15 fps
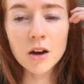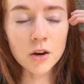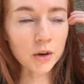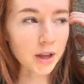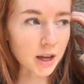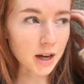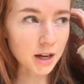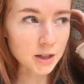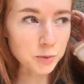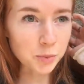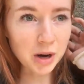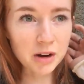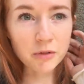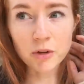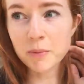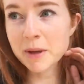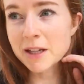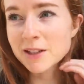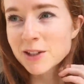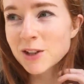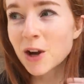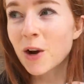Okay guys, pray for
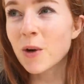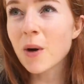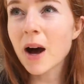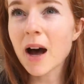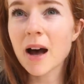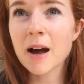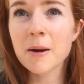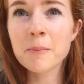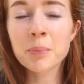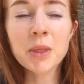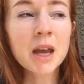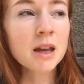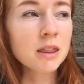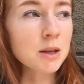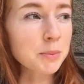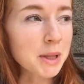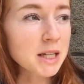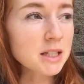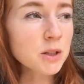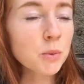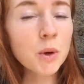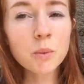me. So the
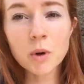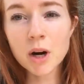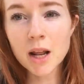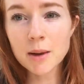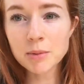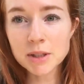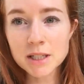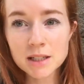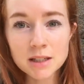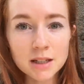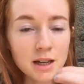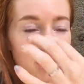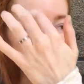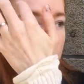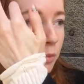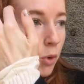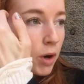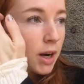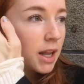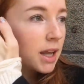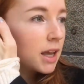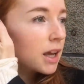place that we weren't able to see in the
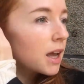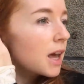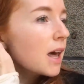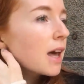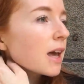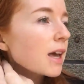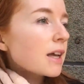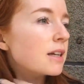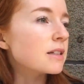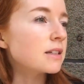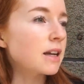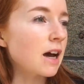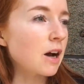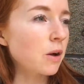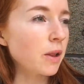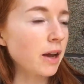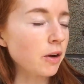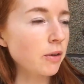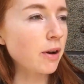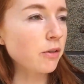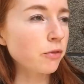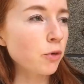morning, it is now like
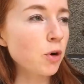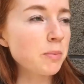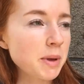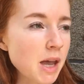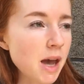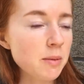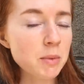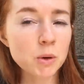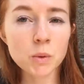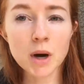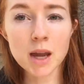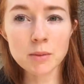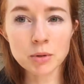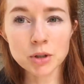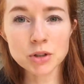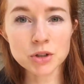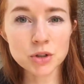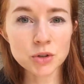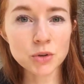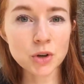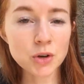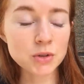around 4 p.m. and we're able
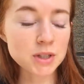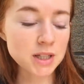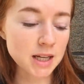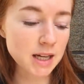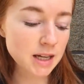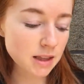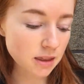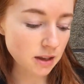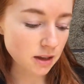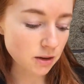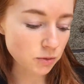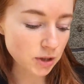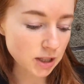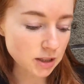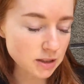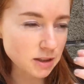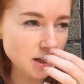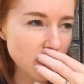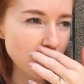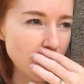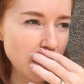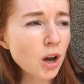to go see it. The real
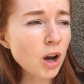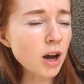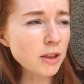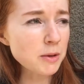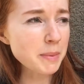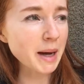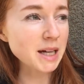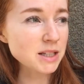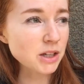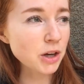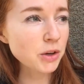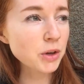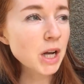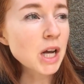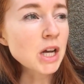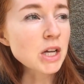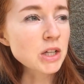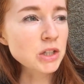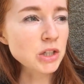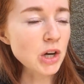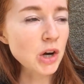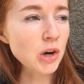estate got the passcode.
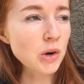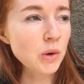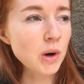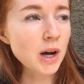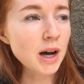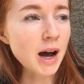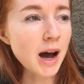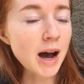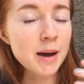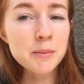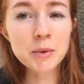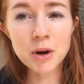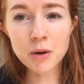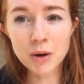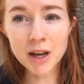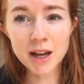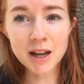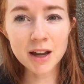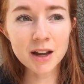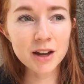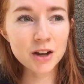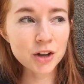So I'm
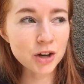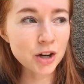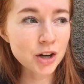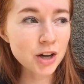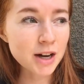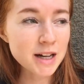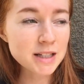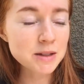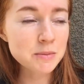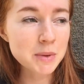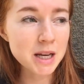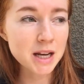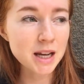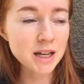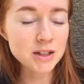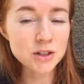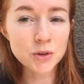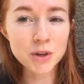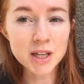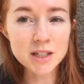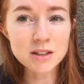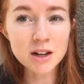going. Kurt has a meeting,
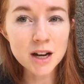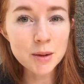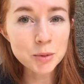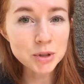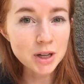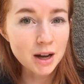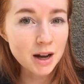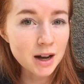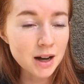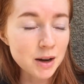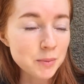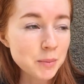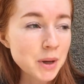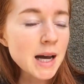so he's not able to come.